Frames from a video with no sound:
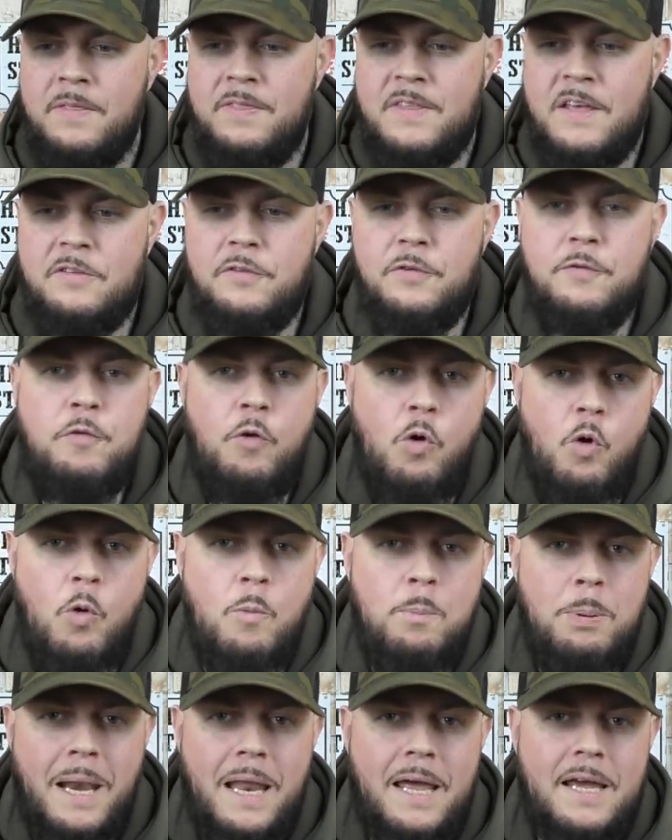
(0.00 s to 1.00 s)
there's four
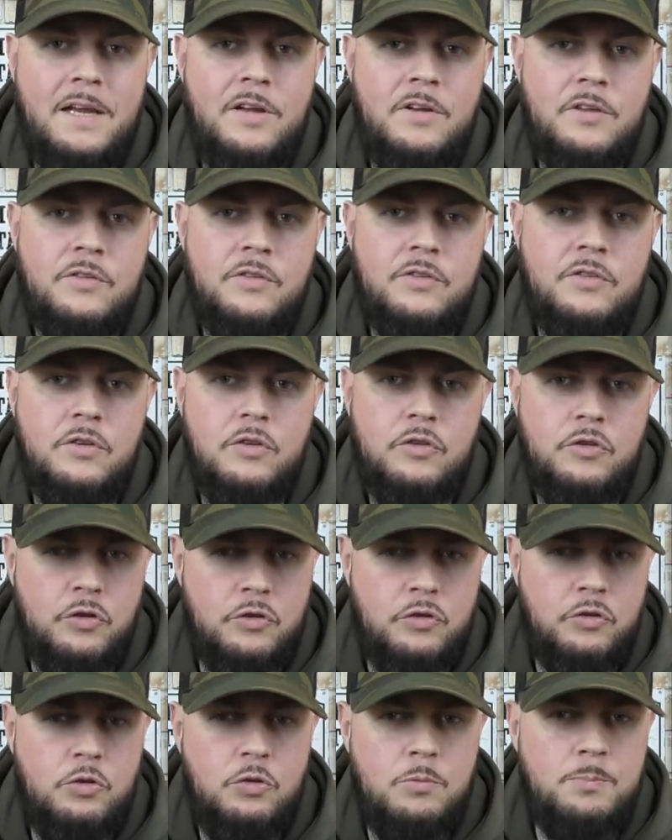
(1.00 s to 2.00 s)
players to
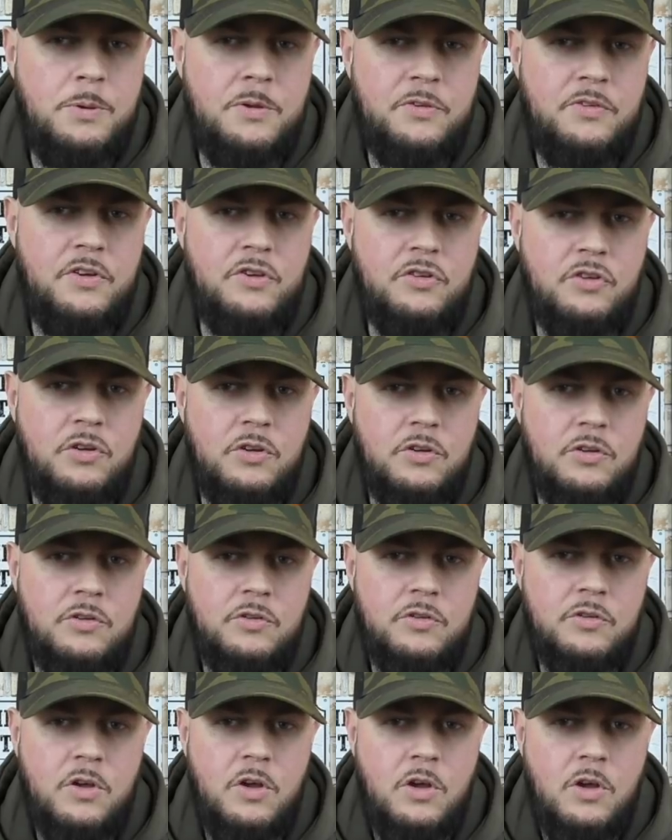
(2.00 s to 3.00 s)
two
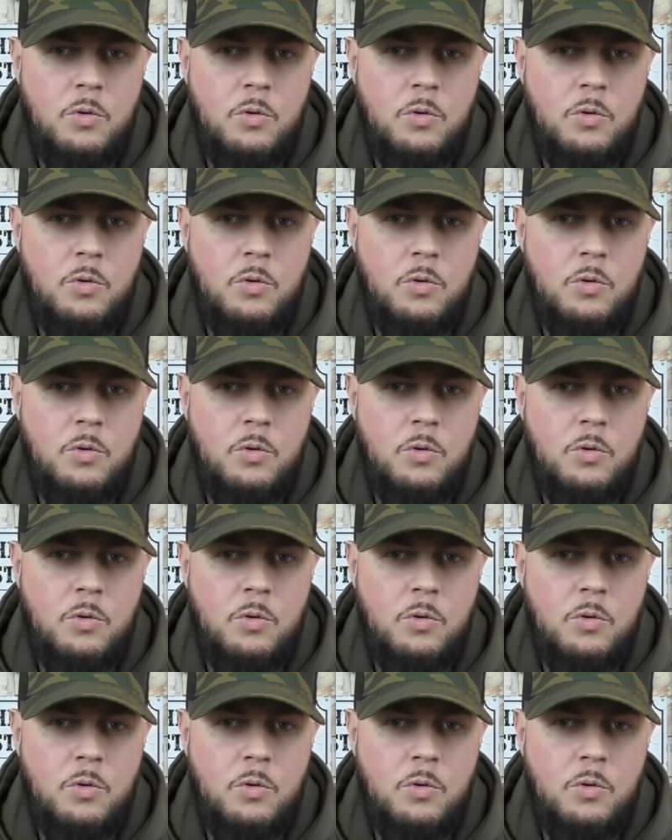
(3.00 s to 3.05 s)
positions,